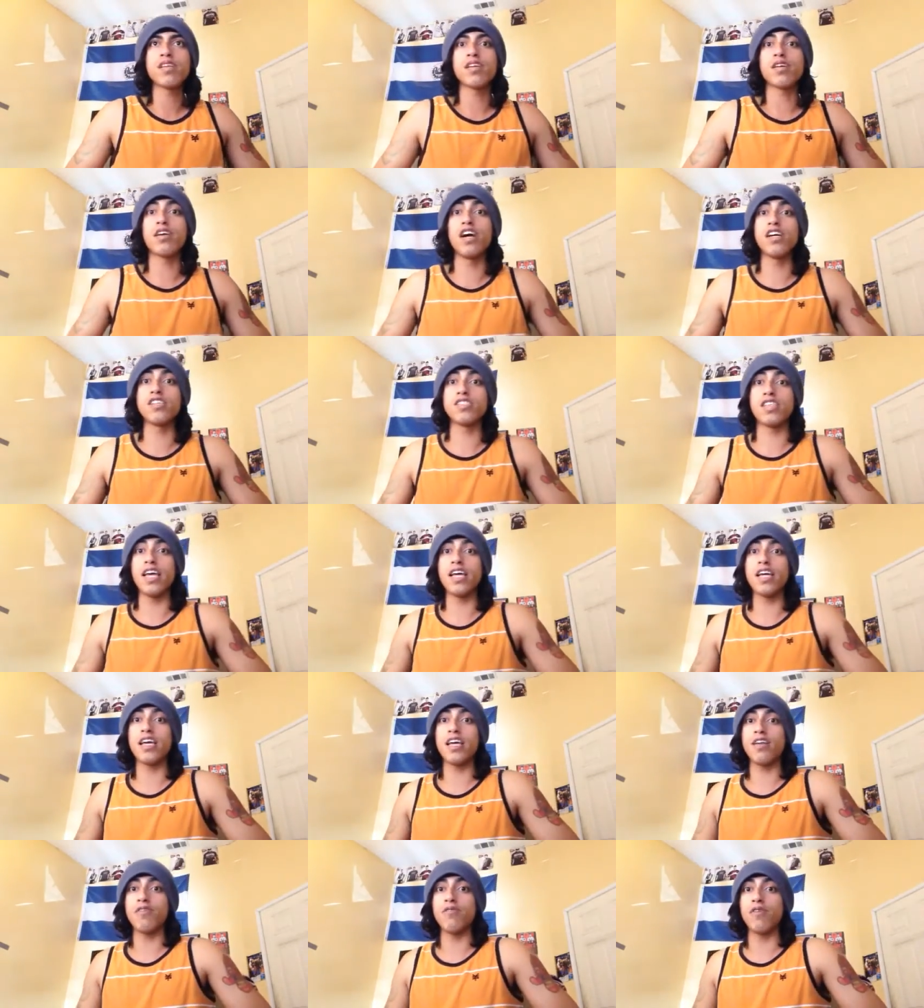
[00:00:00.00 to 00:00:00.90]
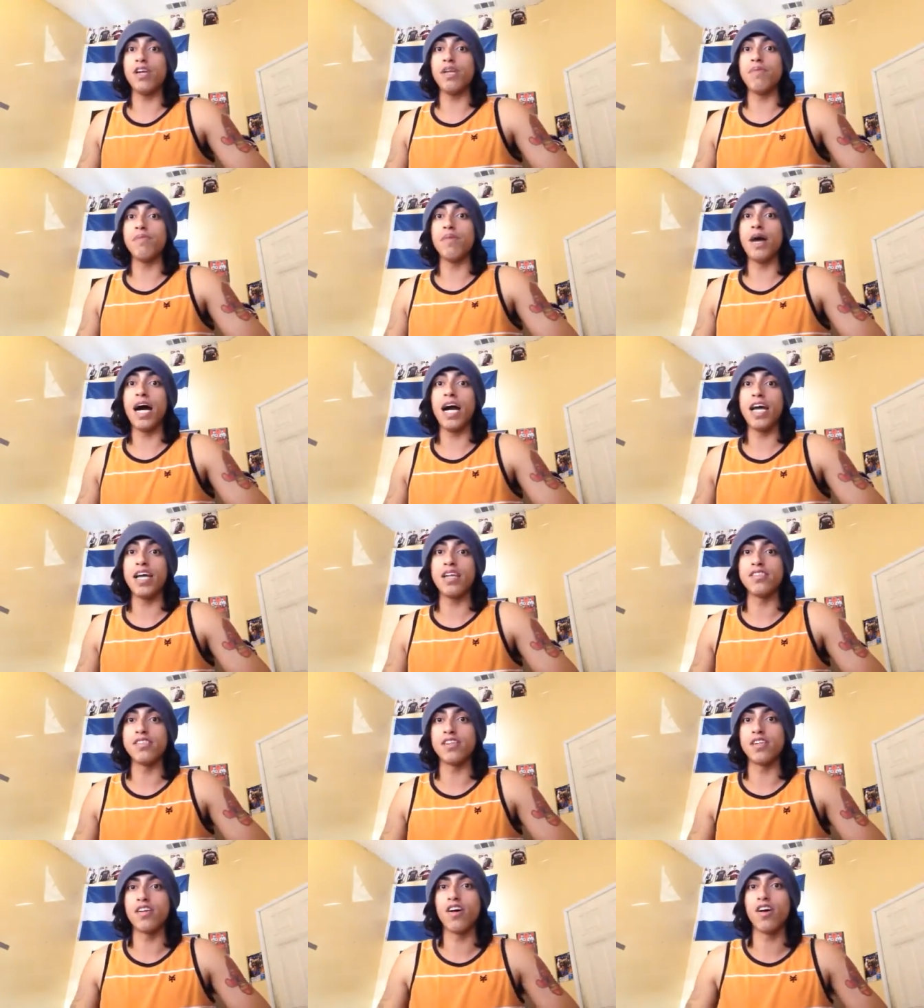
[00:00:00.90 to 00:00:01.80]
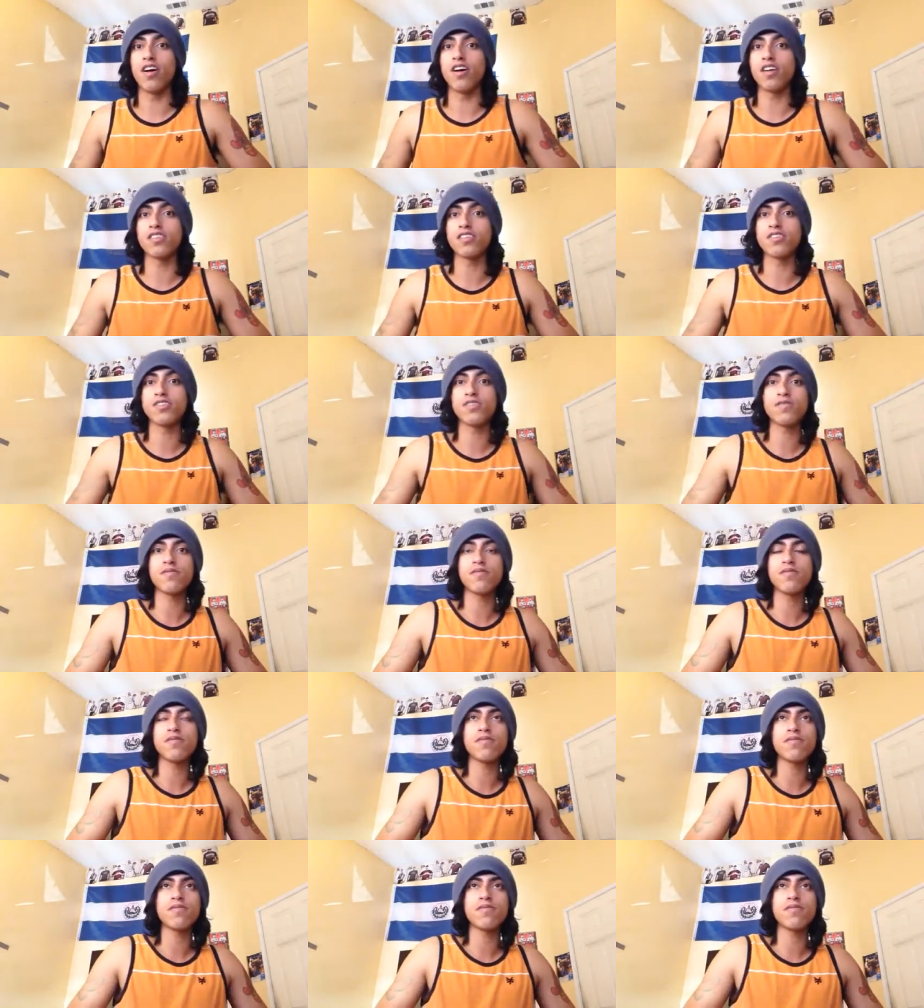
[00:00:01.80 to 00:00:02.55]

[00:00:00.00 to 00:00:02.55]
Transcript: Because they can read minds and hearts.